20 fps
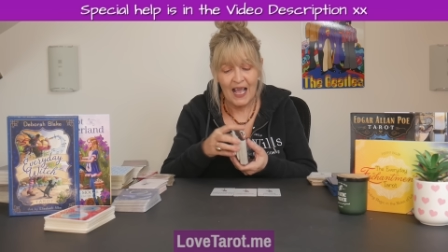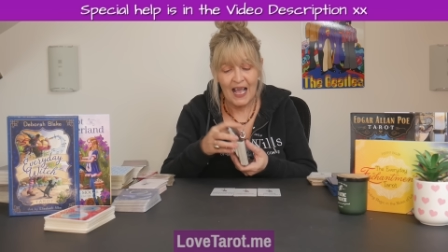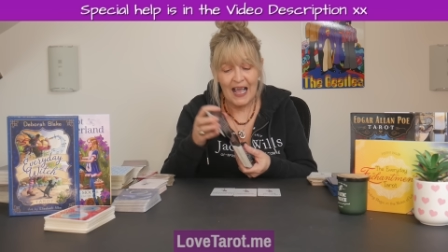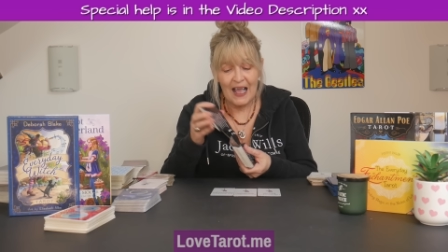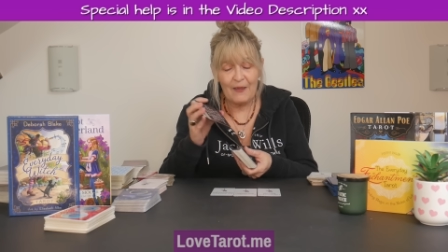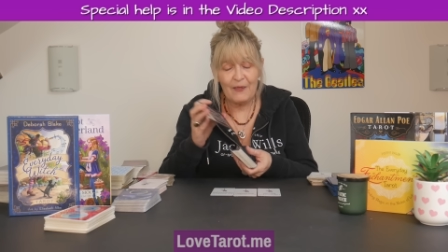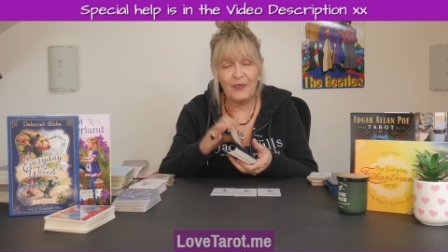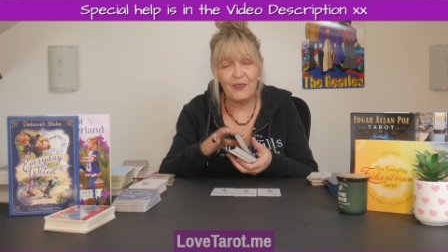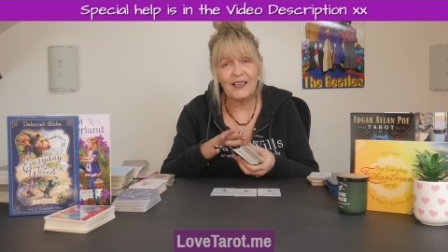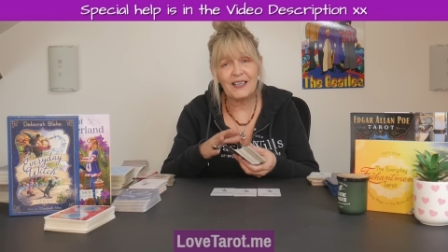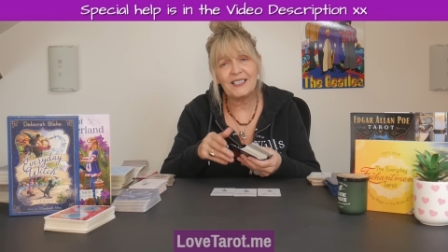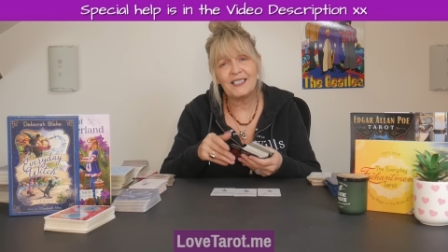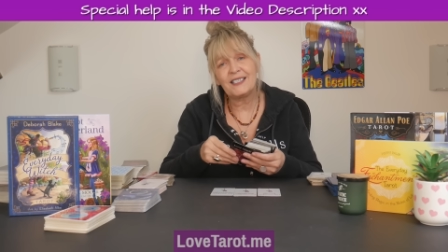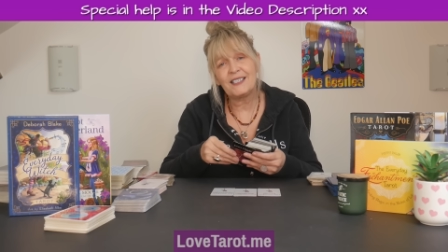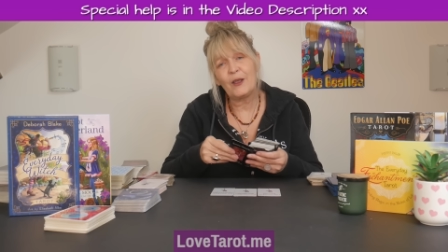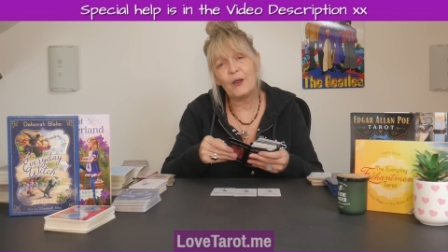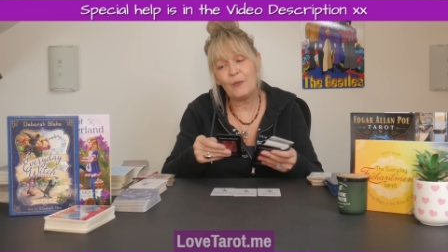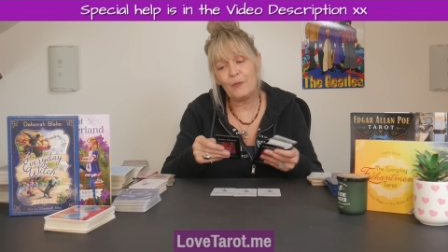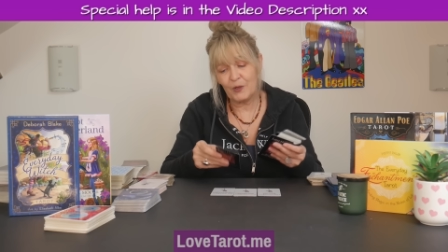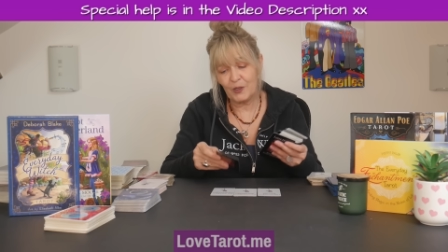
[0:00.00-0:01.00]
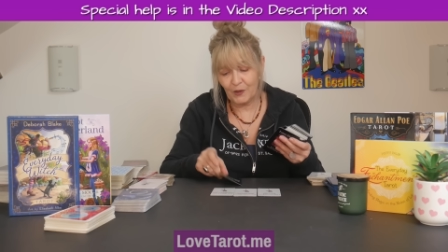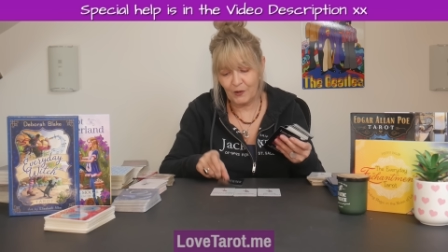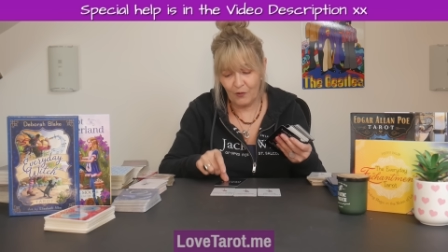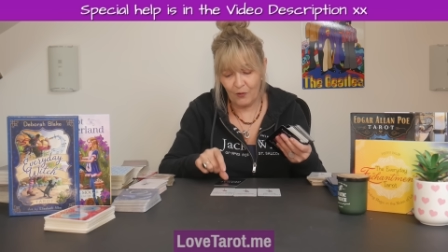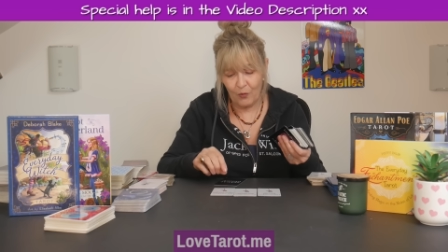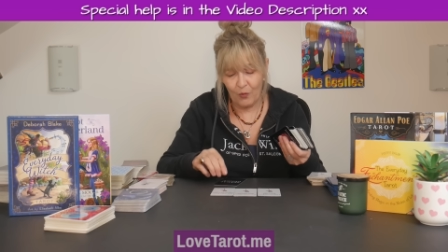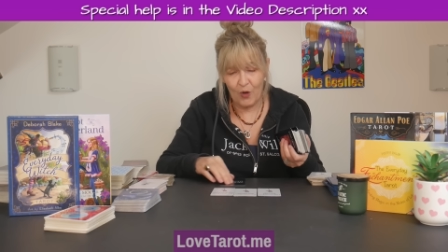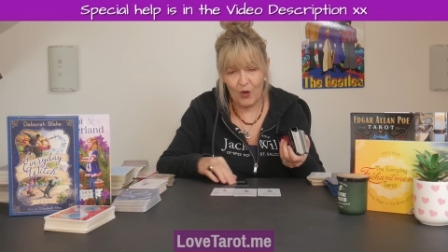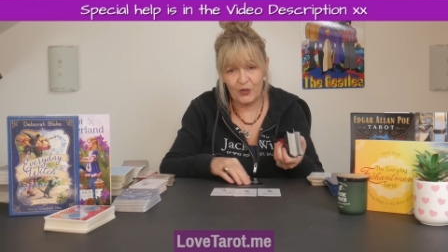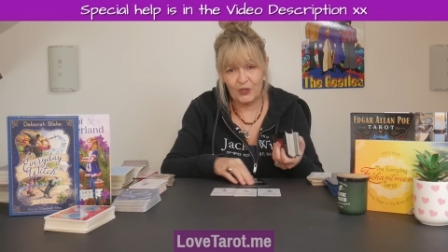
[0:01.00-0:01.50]
And thanks so much for
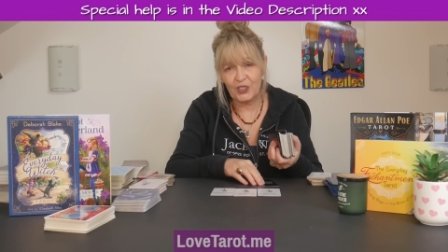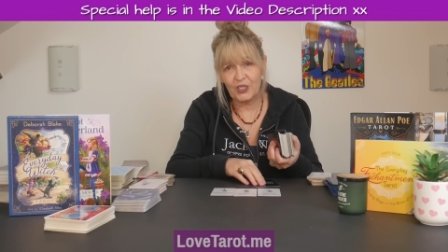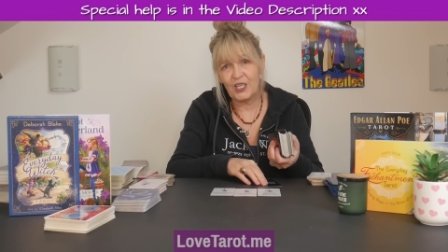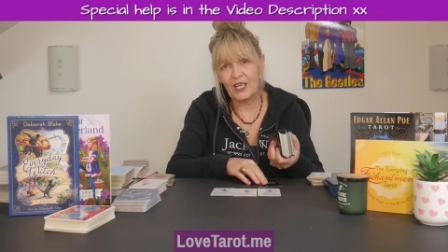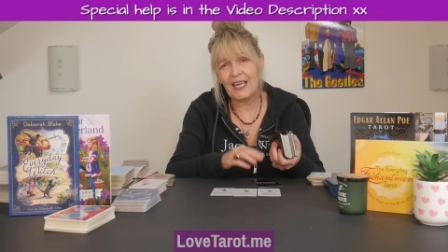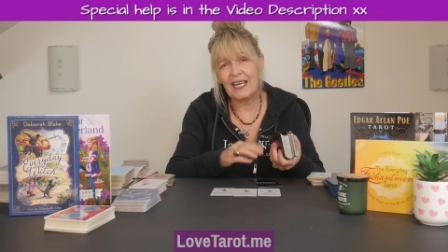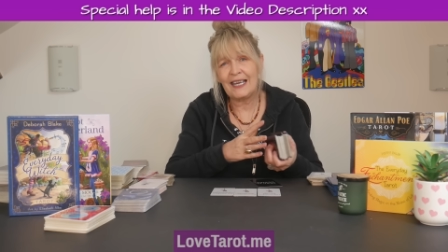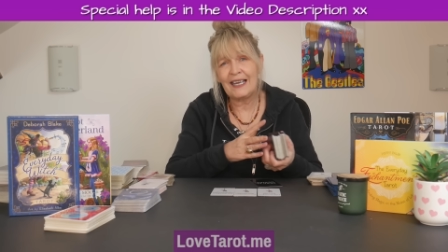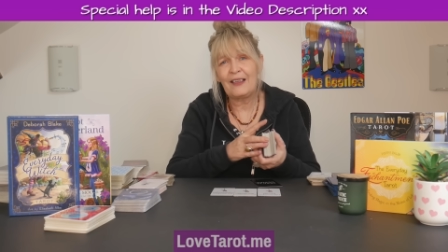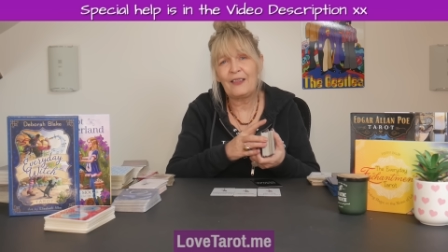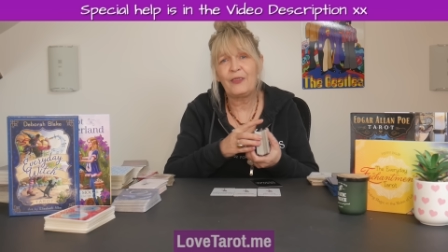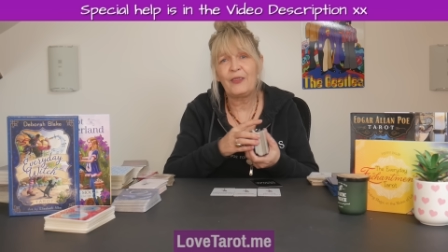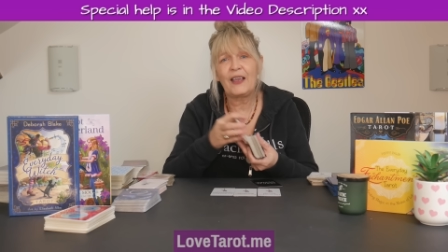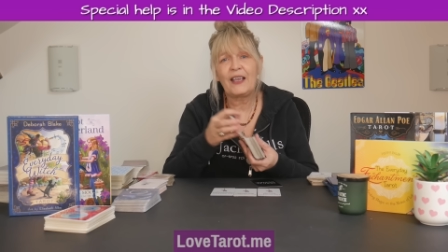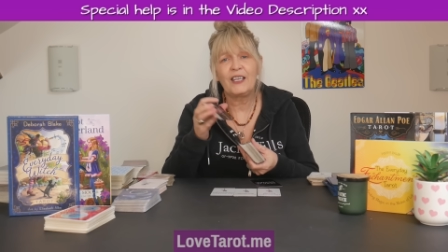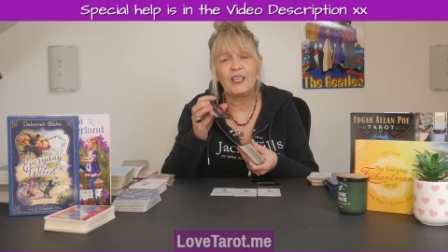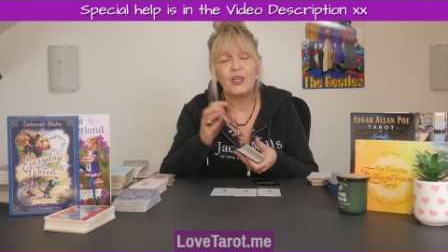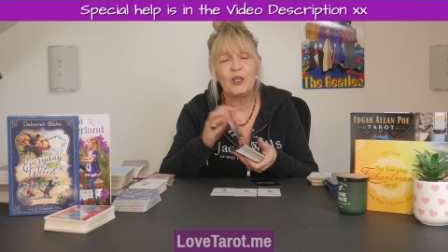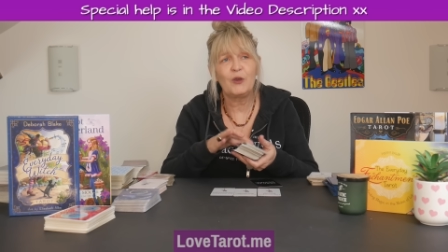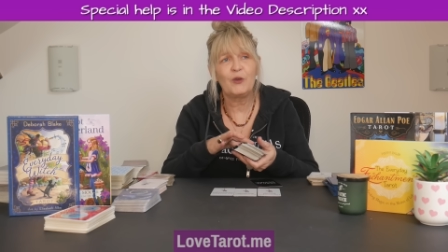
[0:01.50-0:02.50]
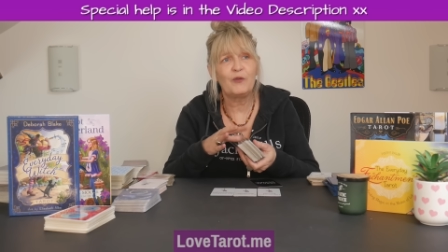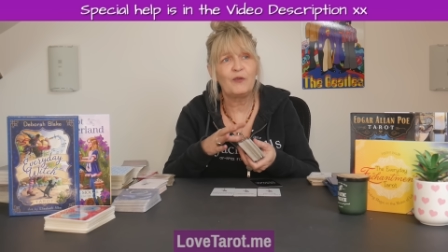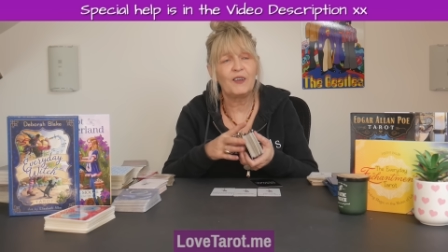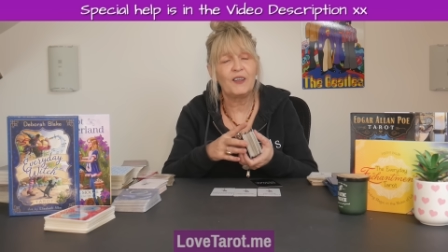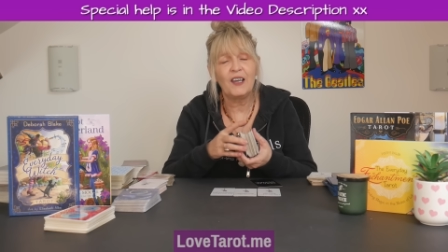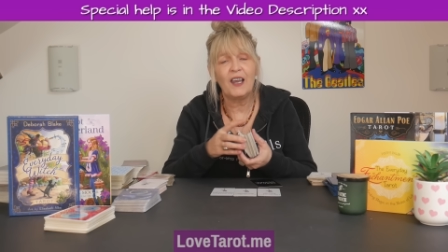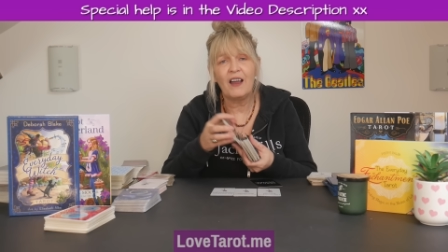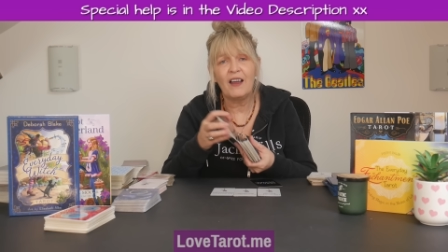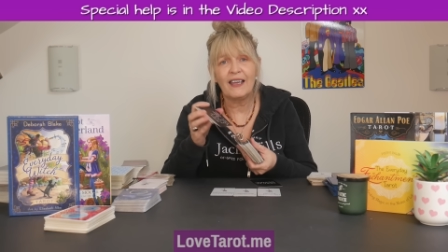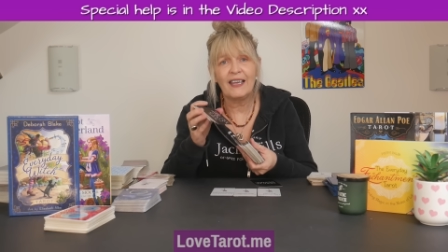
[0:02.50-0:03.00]
watching. Thank you for
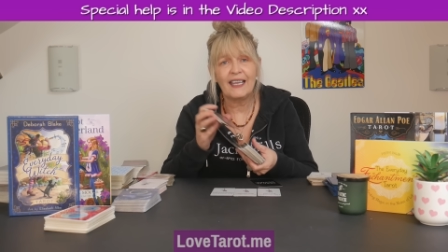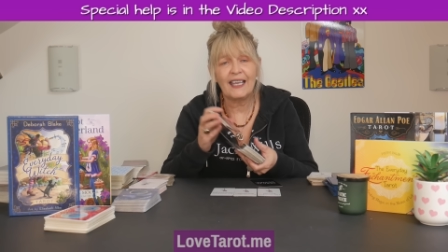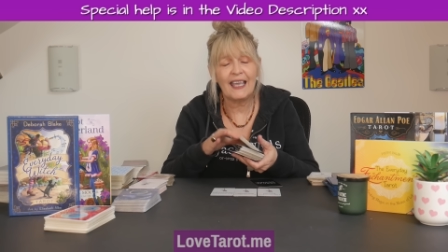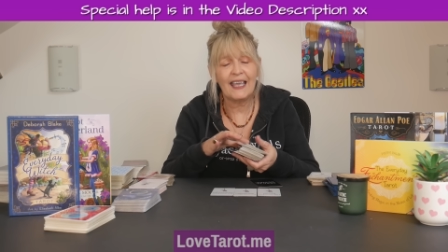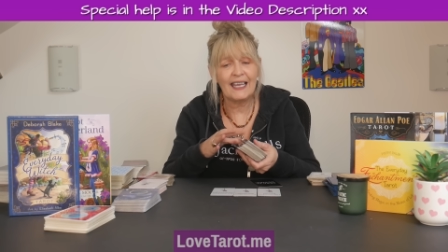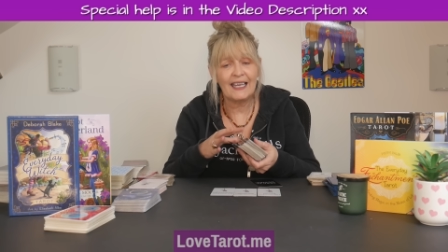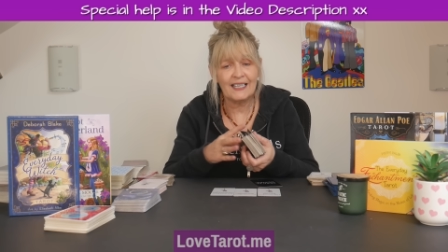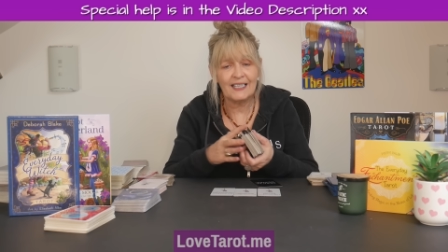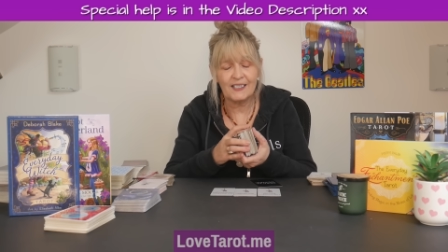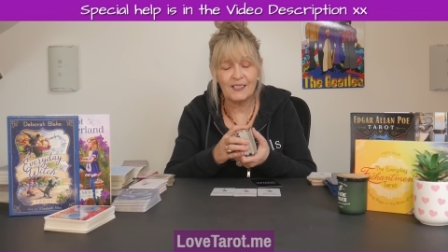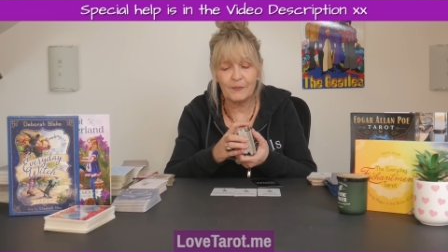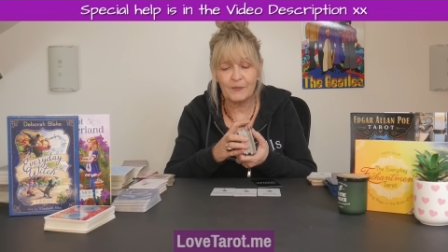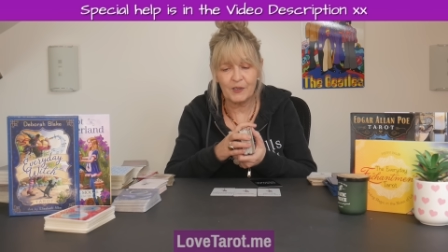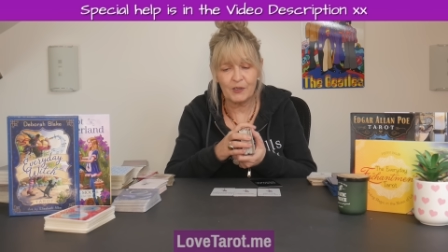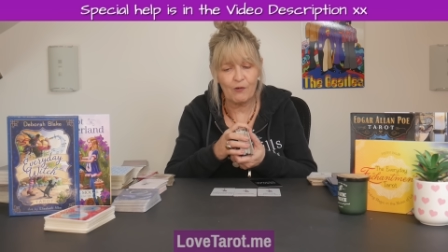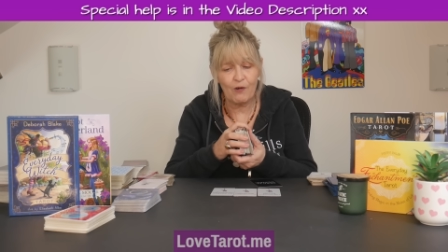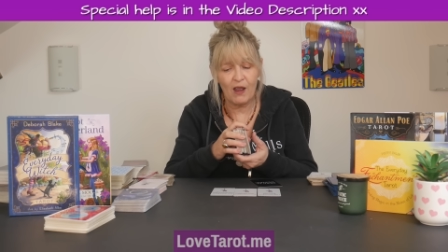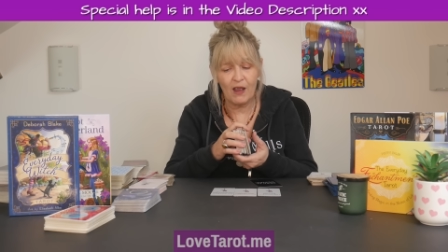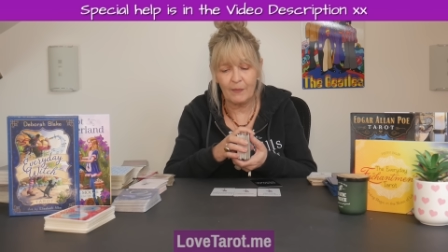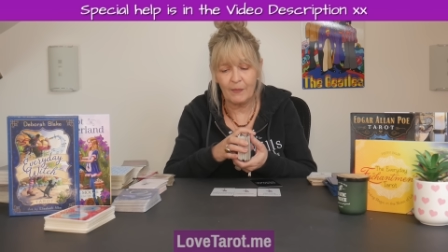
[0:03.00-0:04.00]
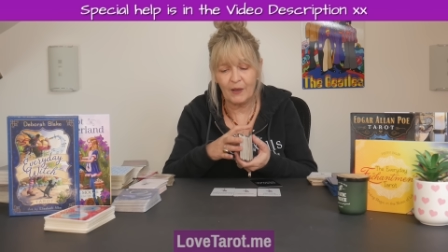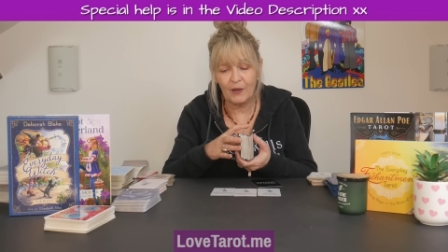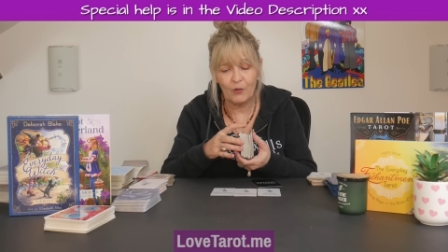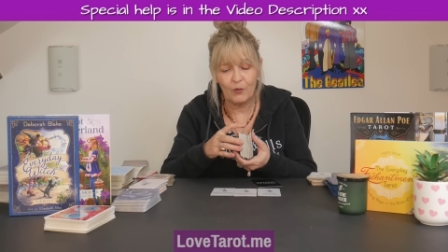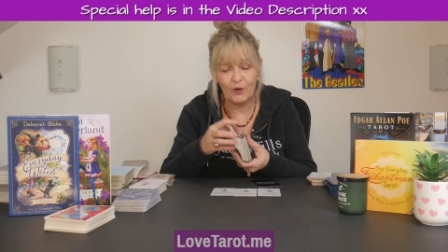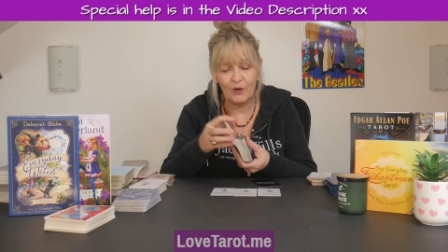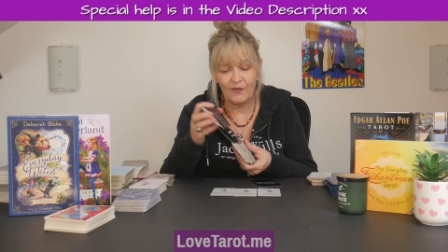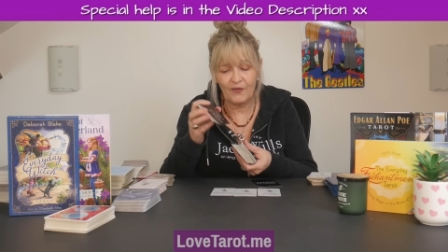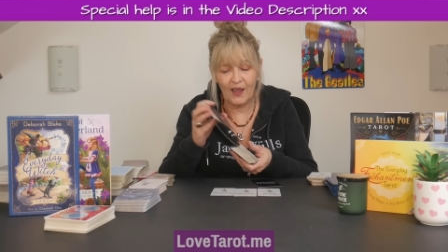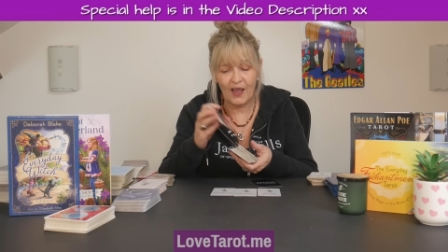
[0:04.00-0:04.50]
liking, subscribing,
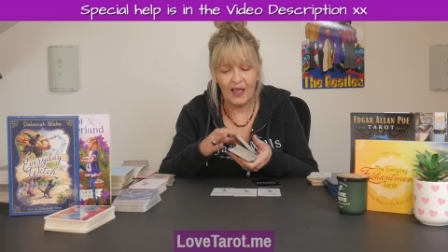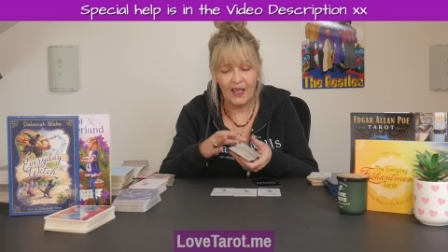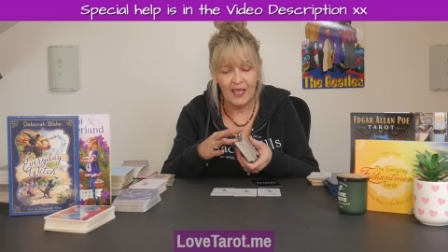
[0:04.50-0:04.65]
all of that.